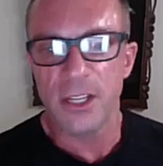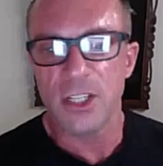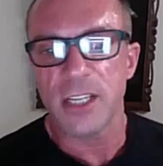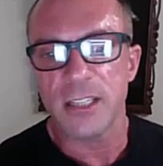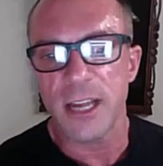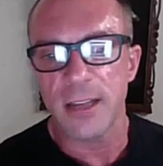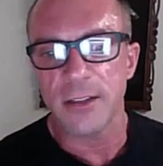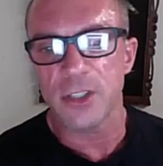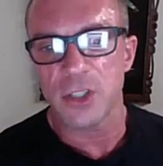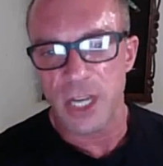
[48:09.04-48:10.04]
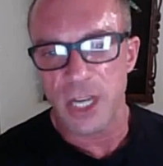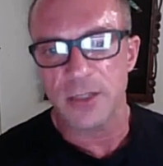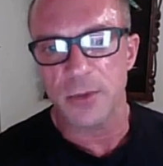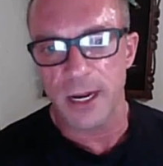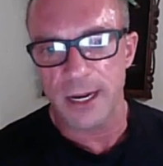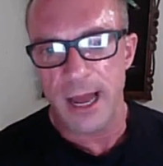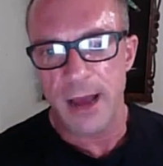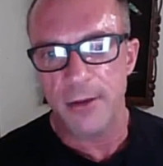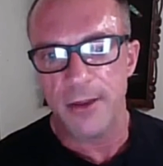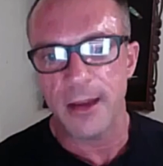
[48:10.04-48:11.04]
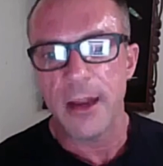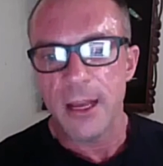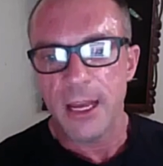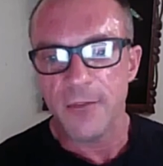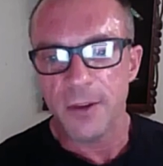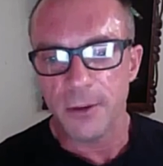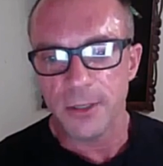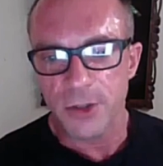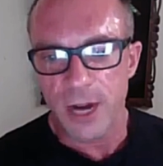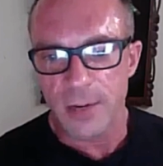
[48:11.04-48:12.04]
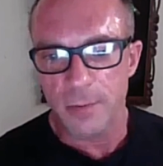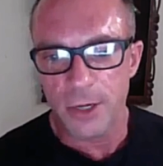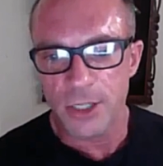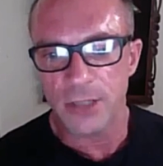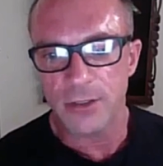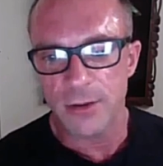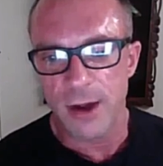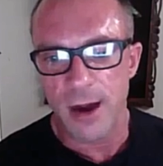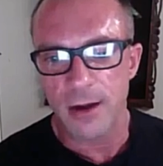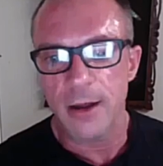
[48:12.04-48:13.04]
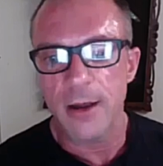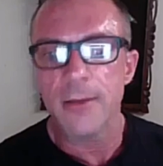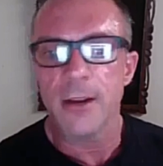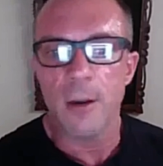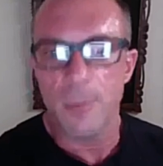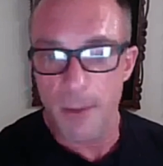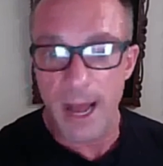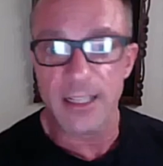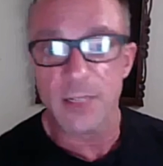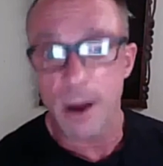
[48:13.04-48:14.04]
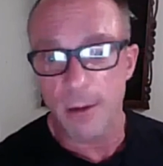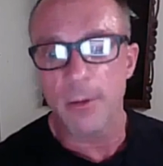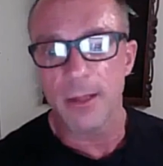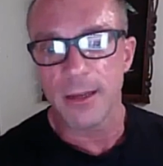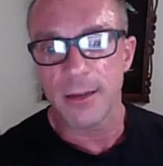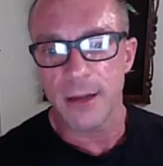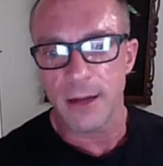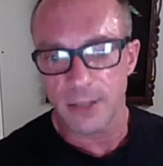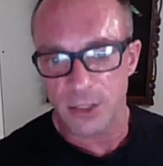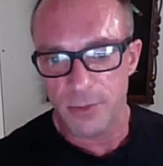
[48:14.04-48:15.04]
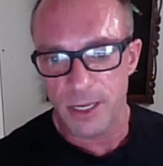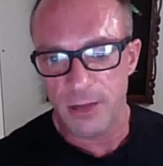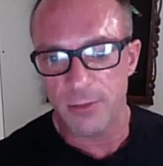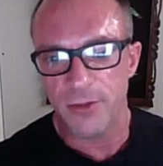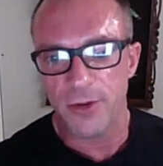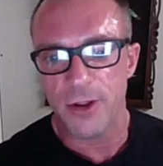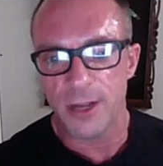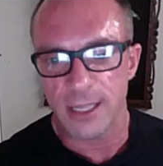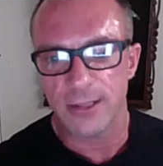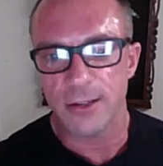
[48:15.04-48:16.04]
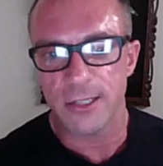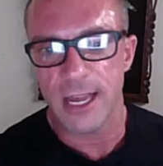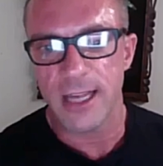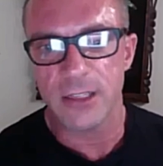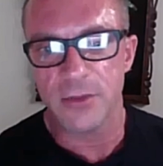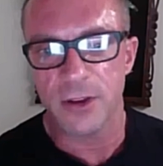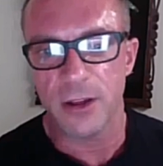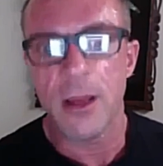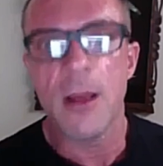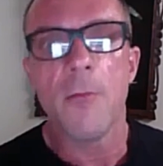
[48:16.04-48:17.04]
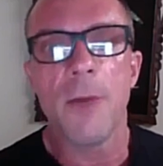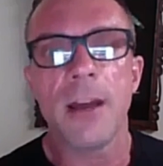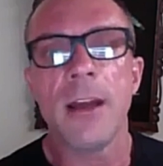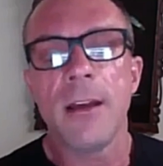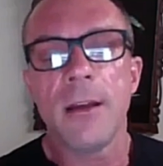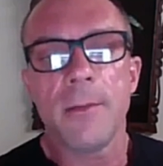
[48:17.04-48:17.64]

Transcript: Vijay's saying, there's a chance right now that if you were to try to push it too hard, your upper body's probably going to spill before you could get those legs full. But